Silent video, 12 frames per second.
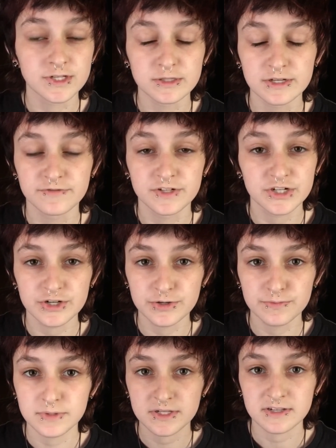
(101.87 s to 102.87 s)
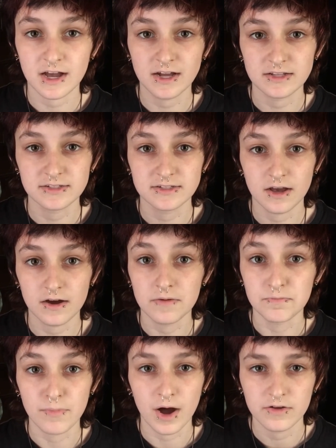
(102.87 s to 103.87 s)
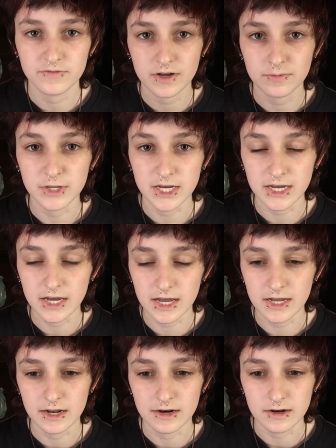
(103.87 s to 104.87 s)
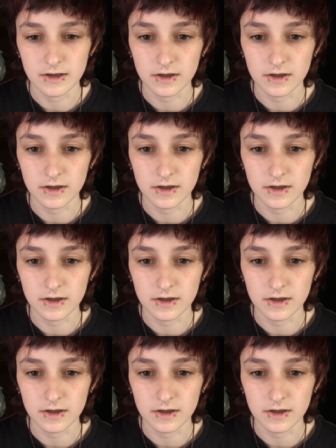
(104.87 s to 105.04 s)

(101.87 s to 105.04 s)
lived here besides my family and